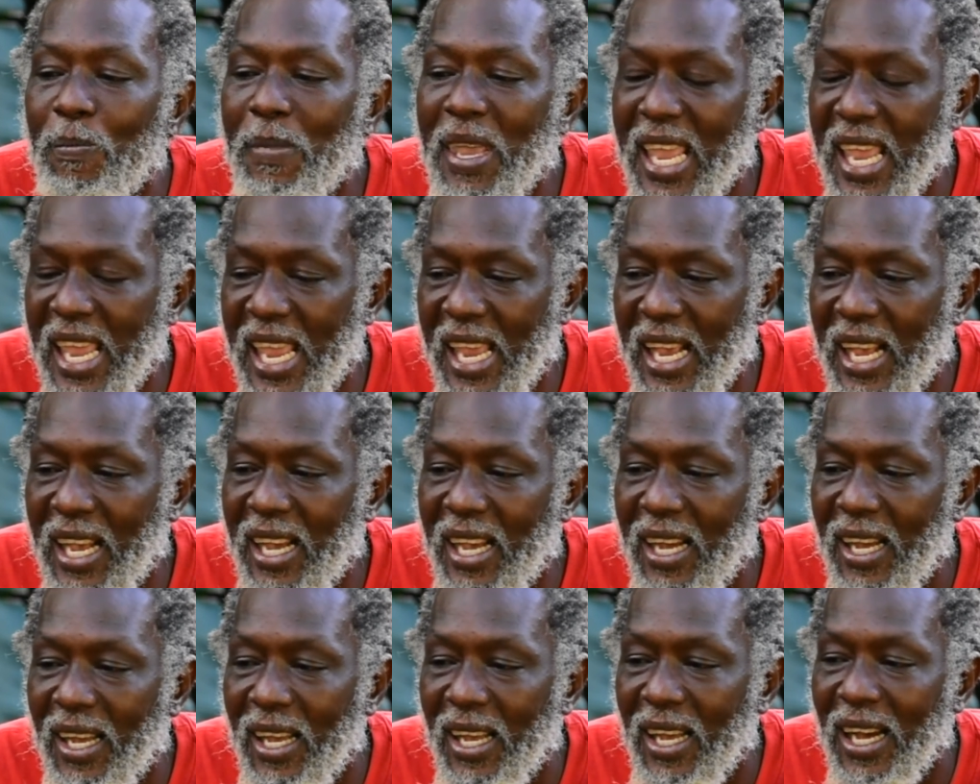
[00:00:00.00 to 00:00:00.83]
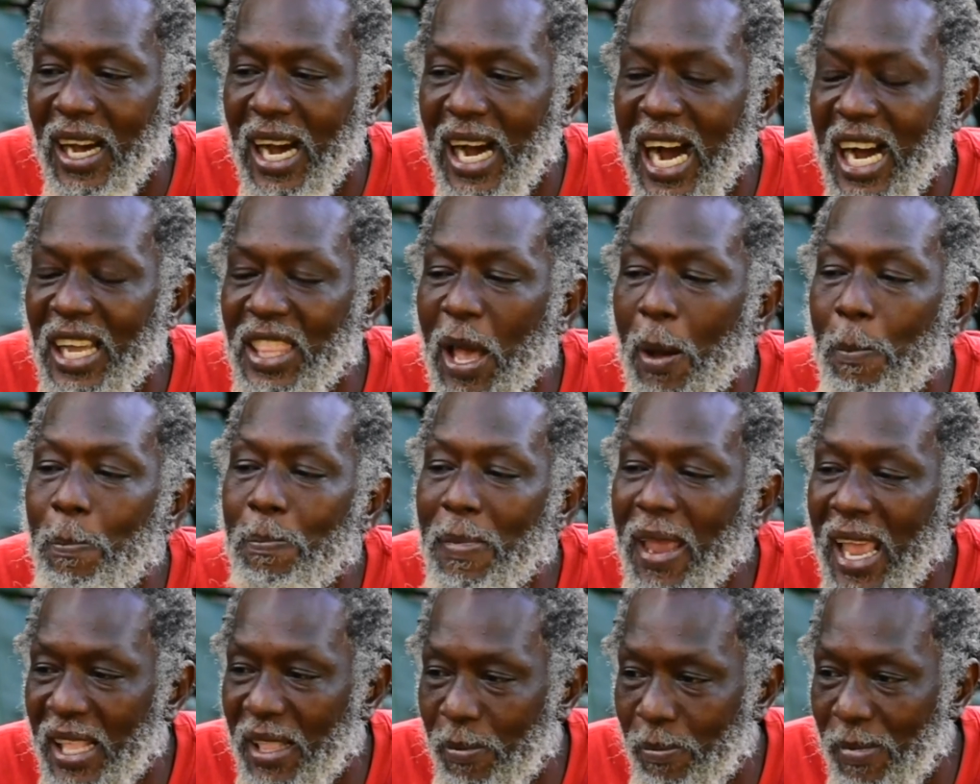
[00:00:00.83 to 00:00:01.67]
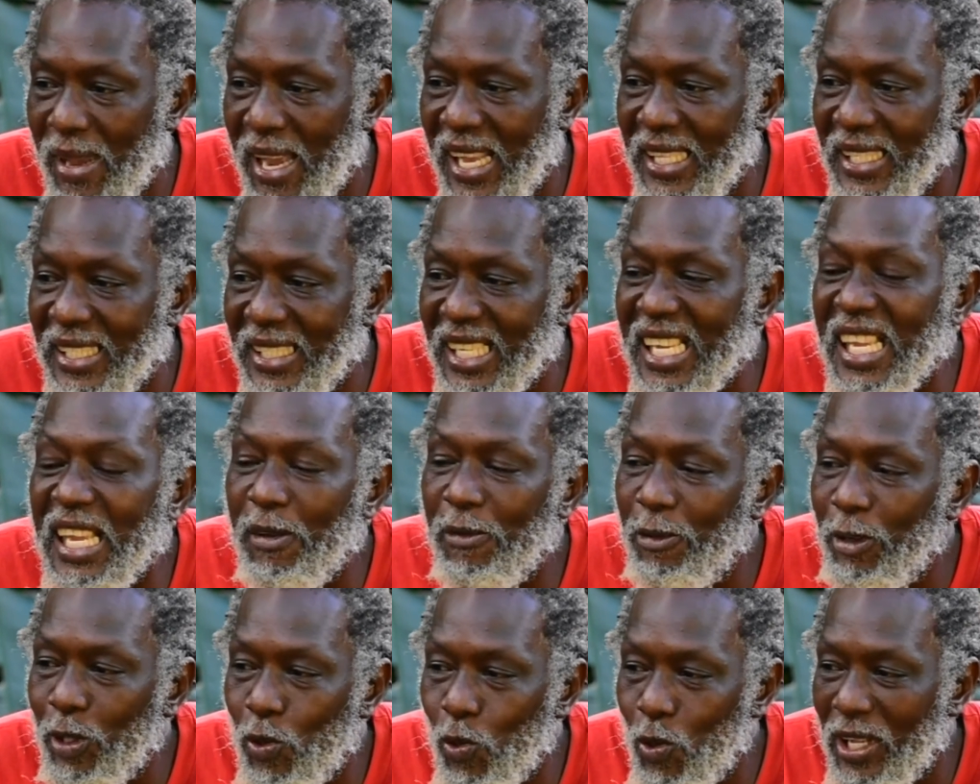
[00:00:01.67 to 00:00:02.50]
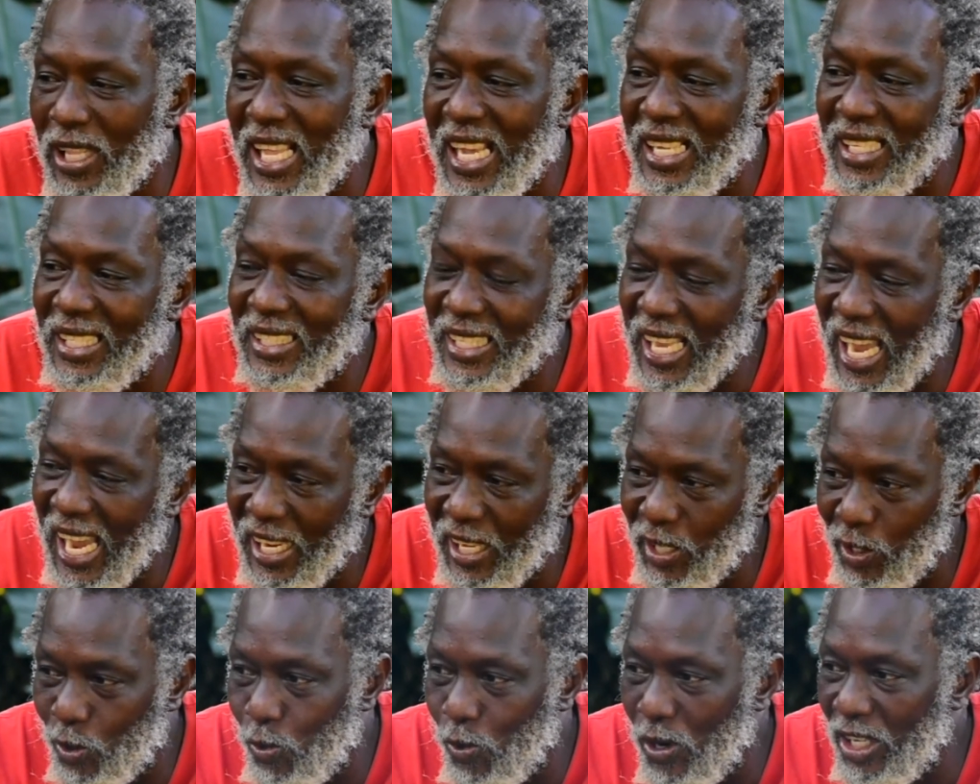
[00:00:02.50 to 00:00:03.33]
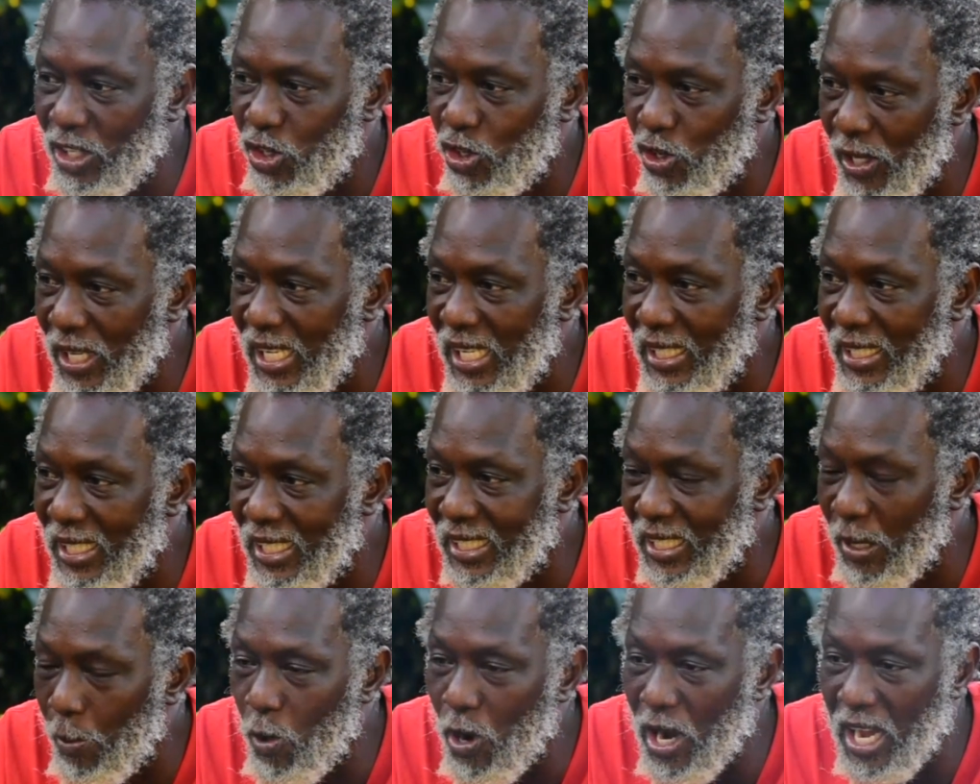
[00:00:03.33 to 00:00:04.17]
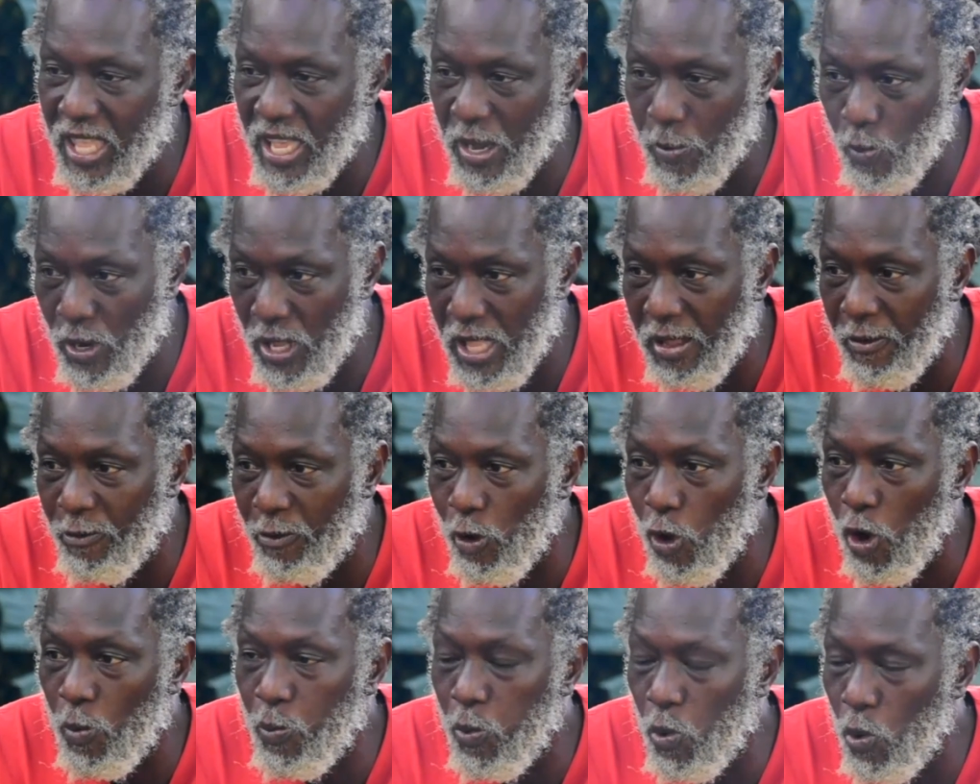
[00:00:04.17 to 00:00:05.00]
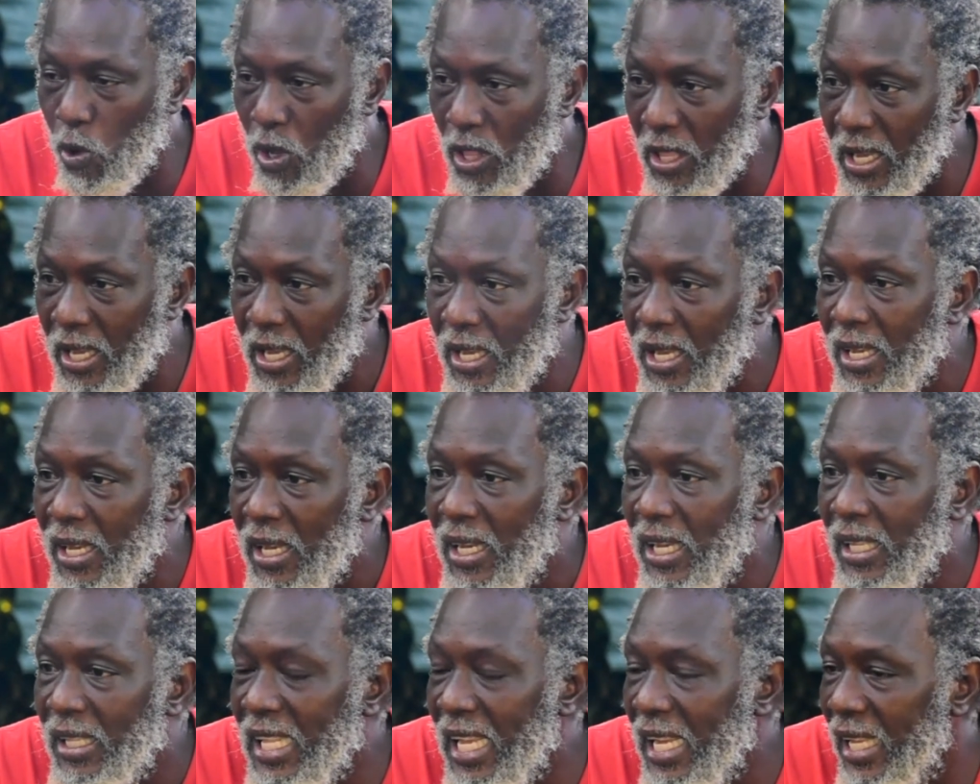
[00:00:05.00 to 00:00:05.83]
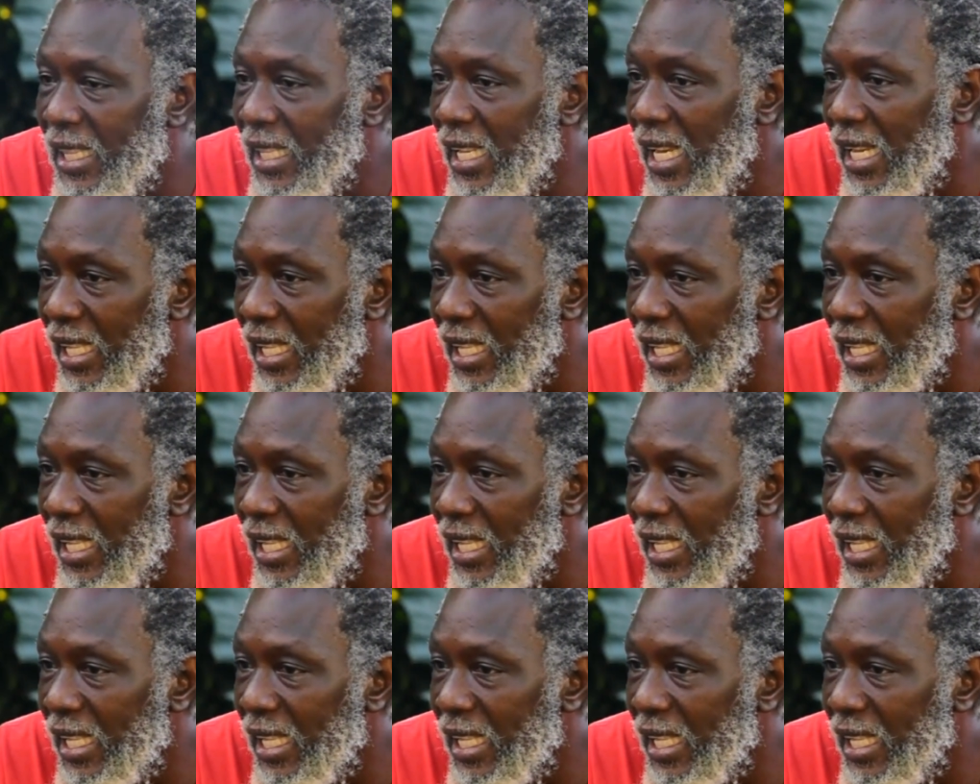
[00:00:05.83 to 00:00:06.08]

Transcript: make an amendment even though they signed to a treaty, so boy, they're willing to uphold the